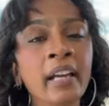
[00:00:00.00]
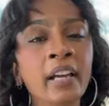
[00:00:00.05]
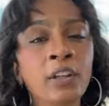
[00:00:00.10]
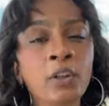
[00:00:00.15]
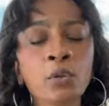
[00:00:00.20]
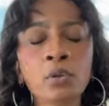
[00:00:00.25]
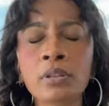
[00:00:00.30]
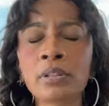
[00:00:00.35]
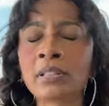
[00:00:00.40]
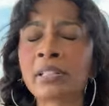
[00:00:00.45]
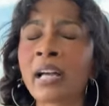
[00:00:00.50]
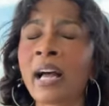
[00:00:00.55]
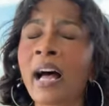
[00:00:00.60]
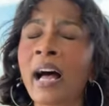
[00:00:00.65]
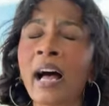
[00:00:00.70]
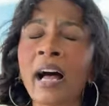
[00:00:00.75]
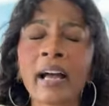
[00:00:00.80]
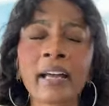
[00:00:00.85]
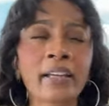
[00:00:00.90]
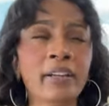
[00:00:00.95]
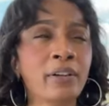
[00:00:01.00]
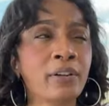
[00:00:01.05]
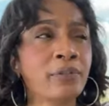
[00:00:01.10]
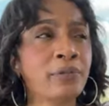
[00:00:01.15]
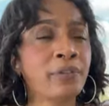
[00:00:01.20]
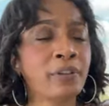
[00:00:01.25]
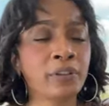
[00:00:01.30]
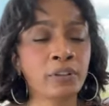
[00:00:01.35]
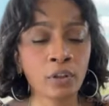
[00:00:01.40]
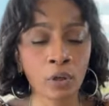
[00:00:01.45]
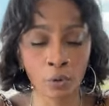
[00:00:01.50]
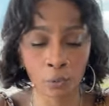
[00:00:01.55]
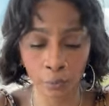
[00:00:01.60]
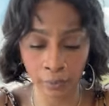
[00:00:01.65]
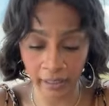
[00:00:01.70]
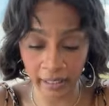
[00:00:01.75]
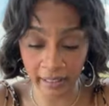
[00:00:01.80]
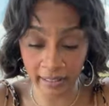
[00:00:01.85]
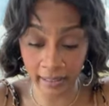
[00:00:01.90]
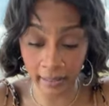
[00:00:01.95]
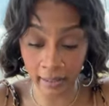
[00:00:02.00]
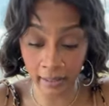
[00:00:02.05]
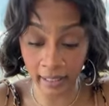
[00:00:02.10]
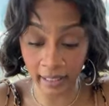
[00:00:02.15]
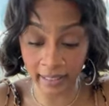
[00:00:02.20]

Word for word: You tired for no reason.